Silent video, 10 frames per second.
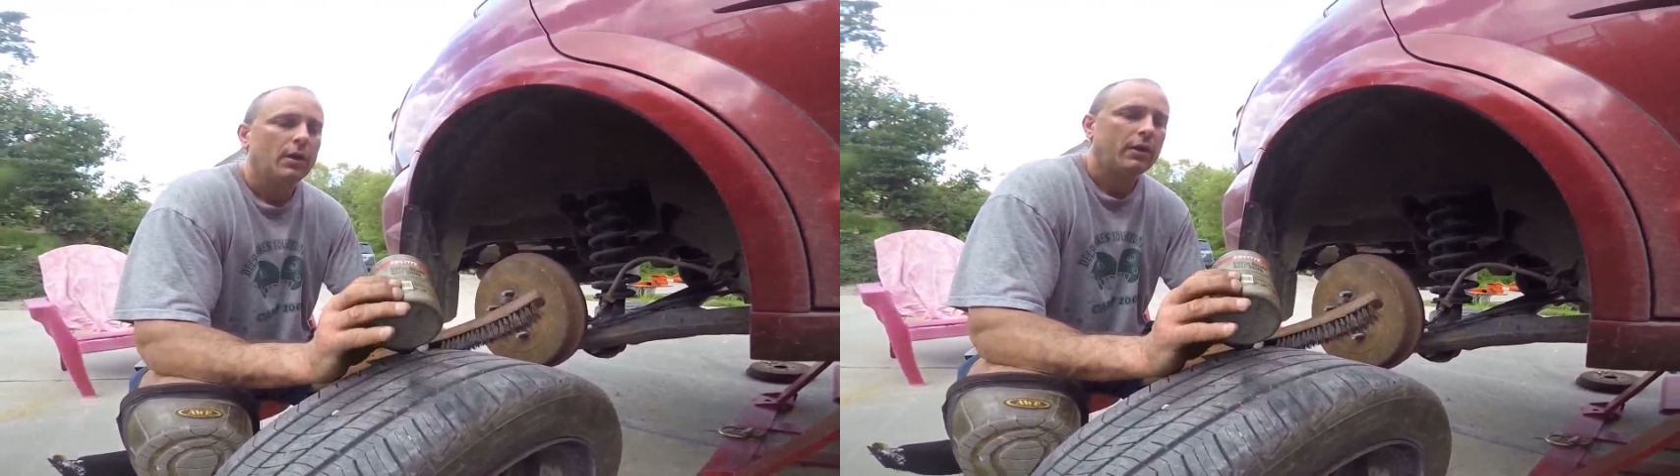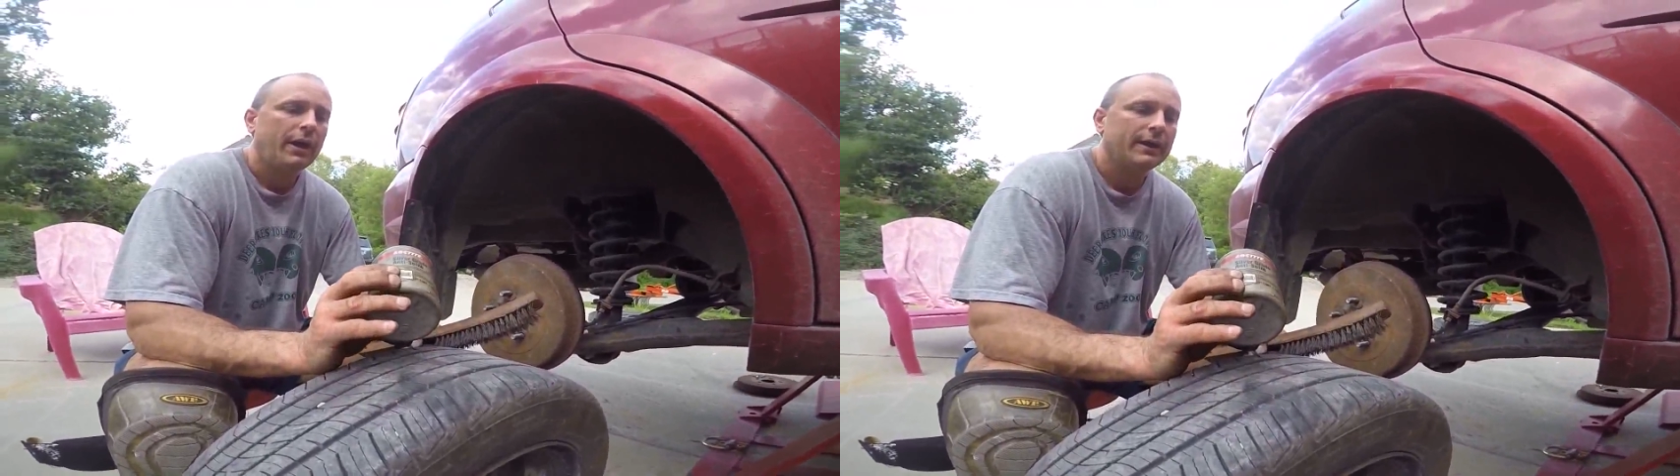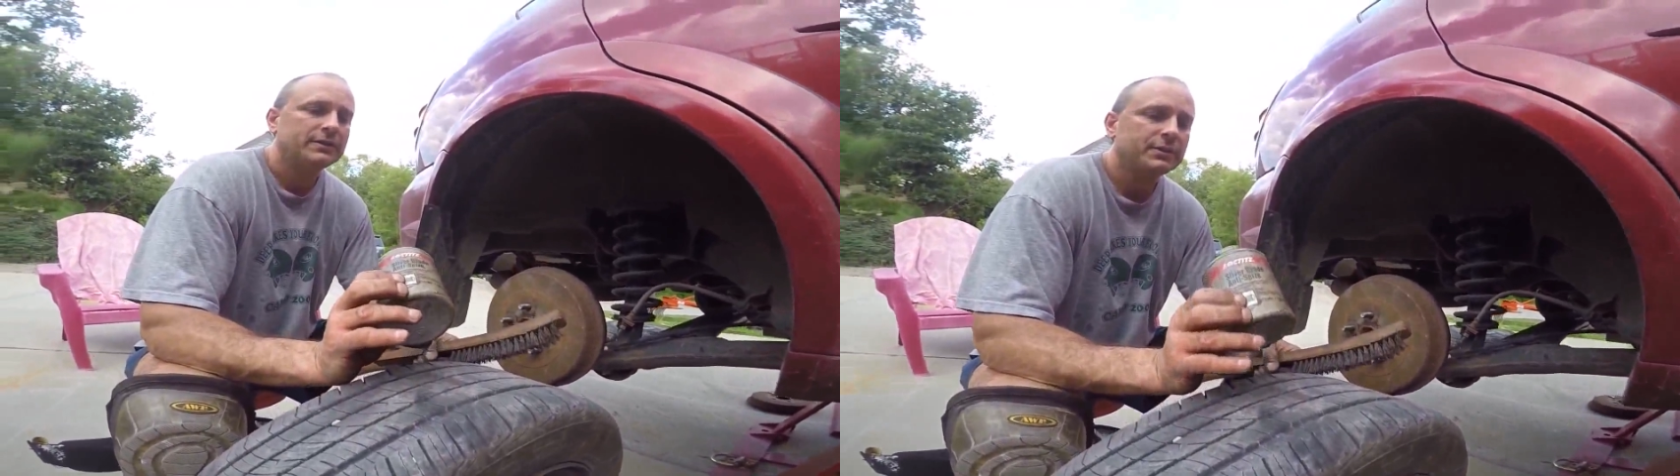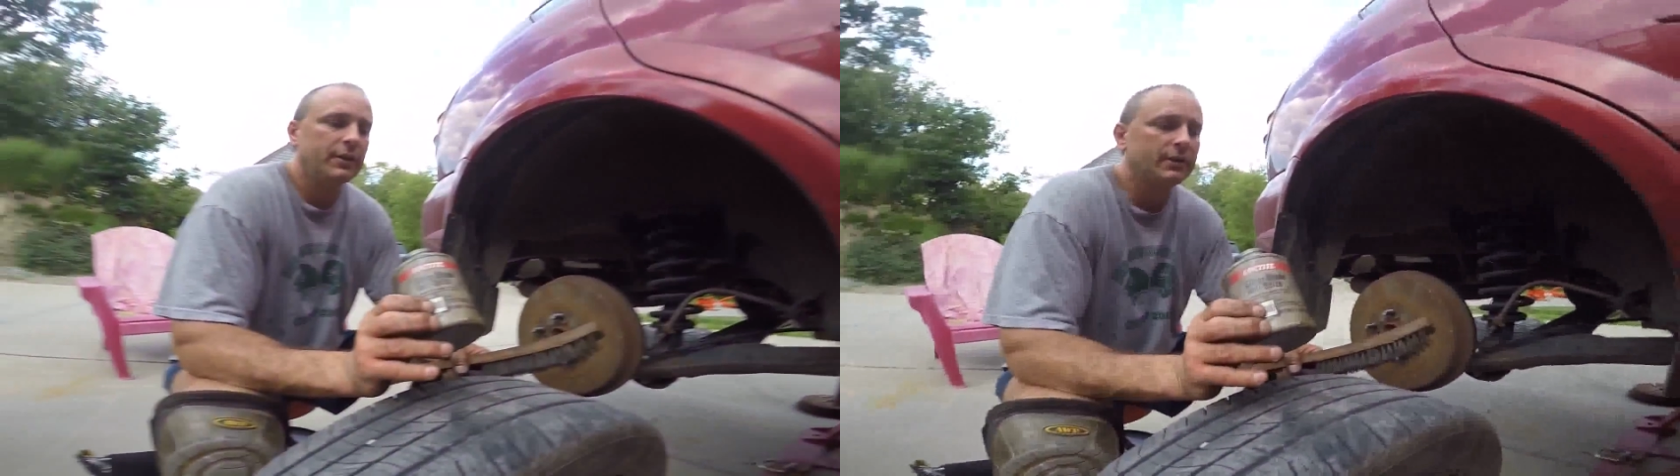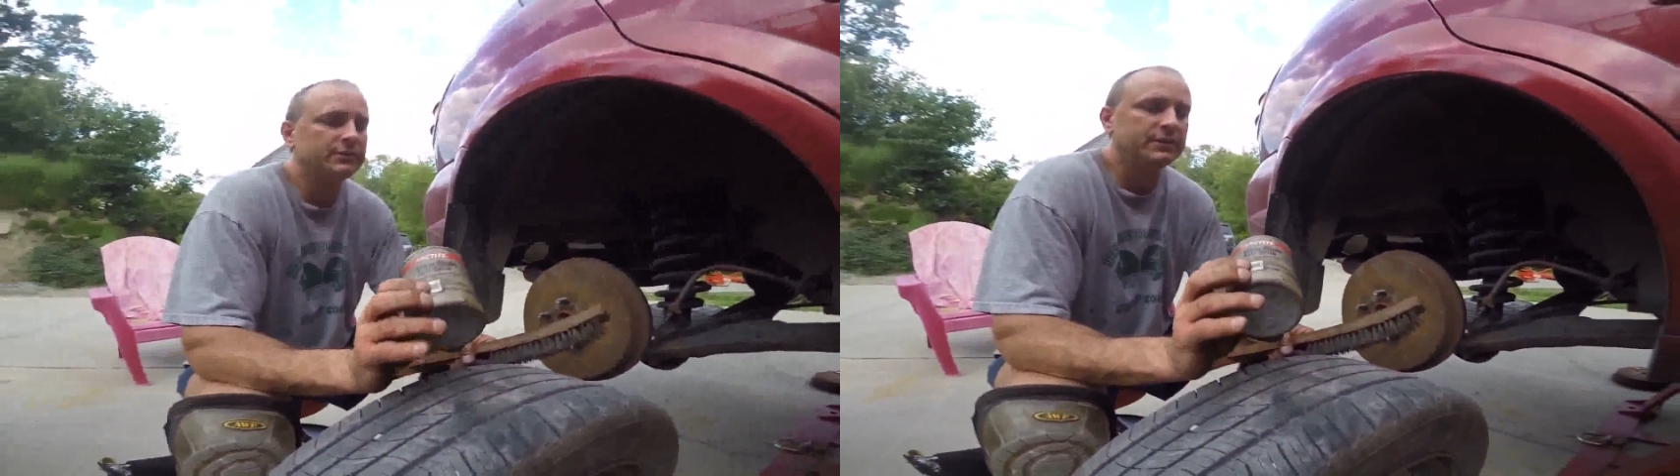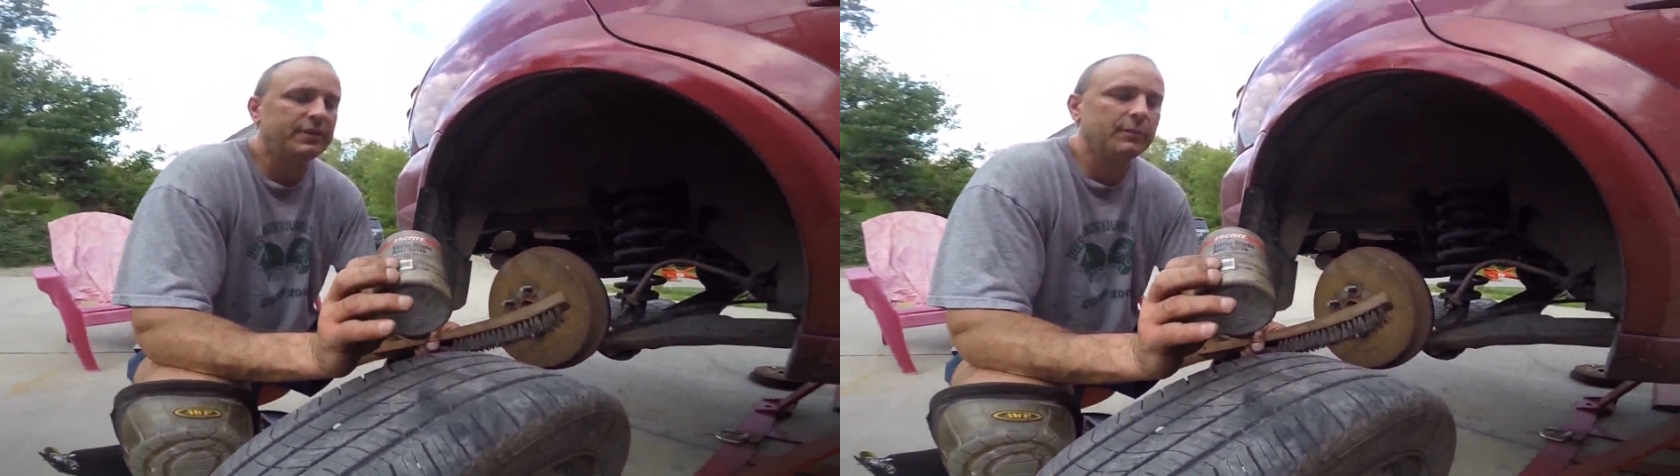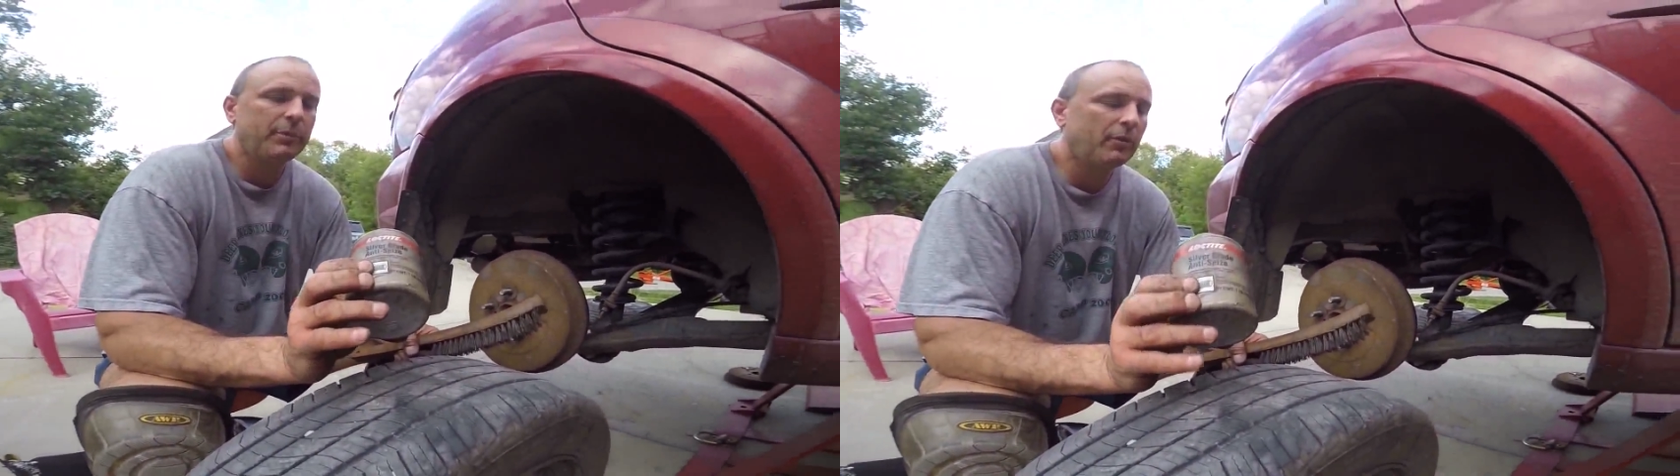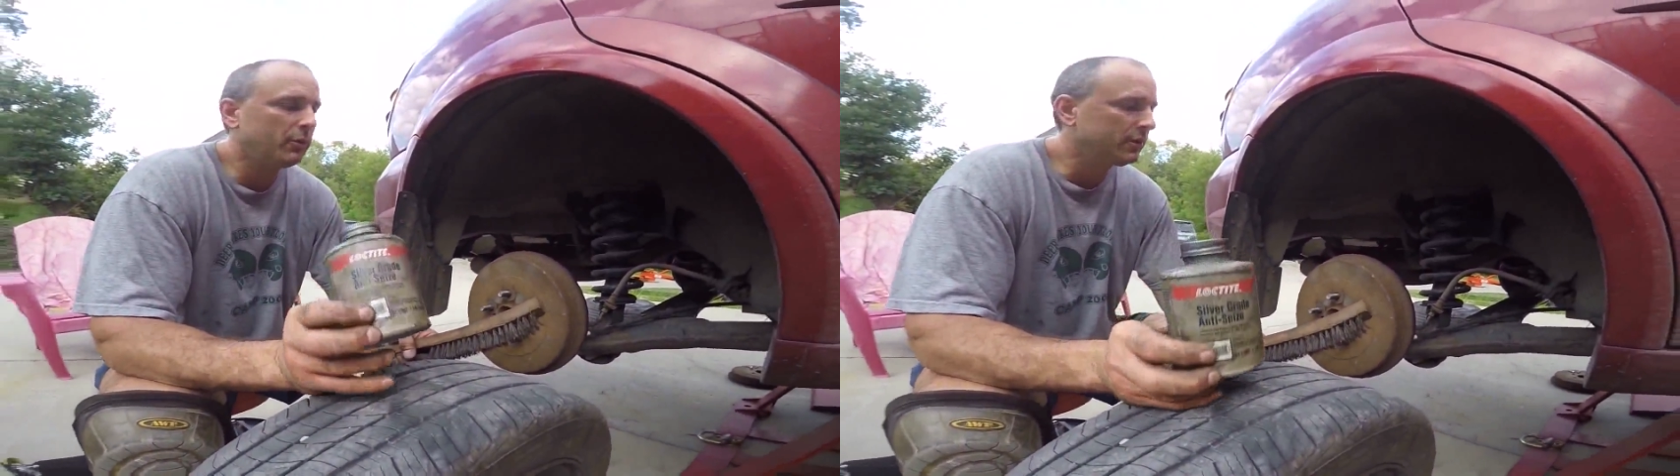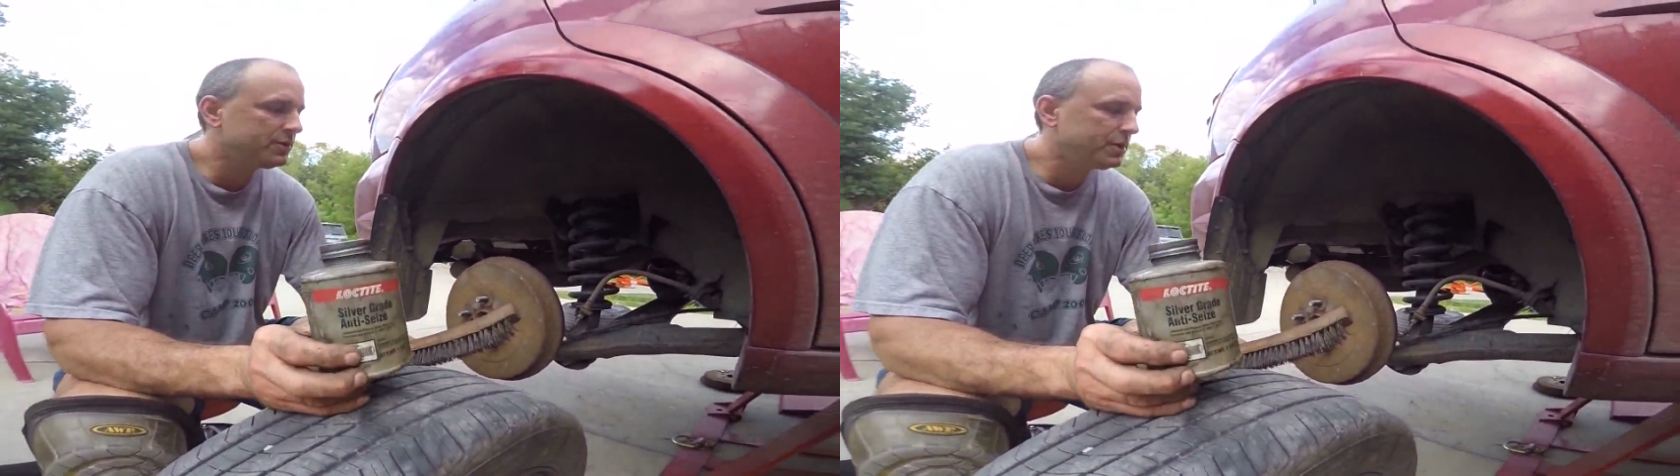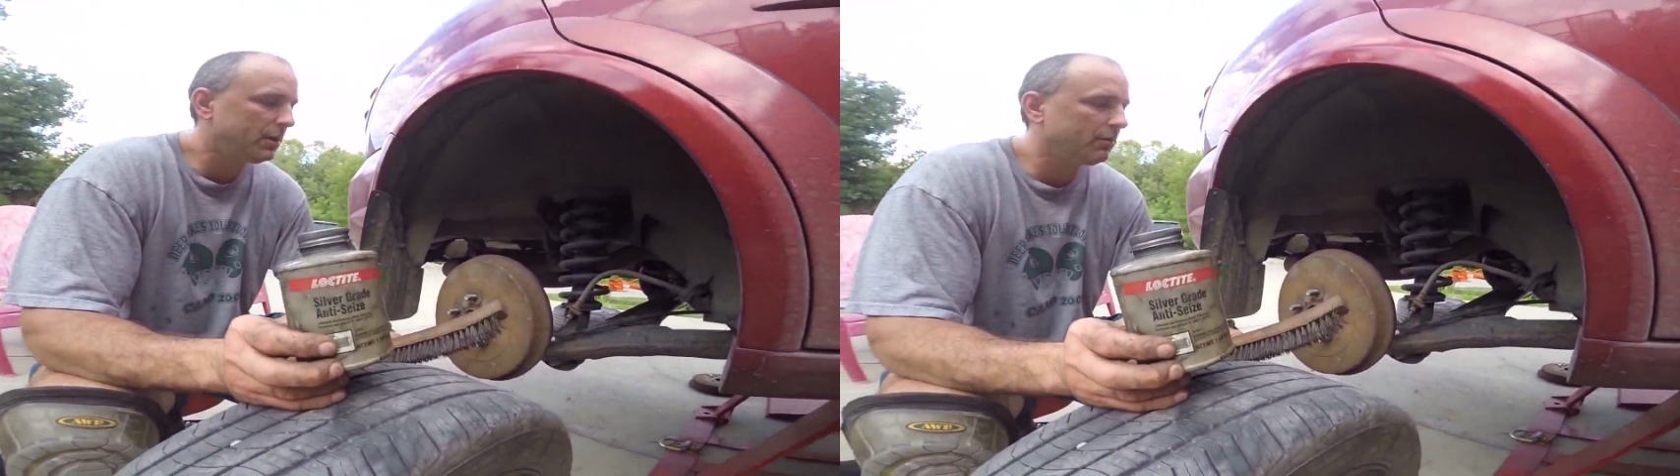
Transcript: Okay, so here's the tip I wanted to share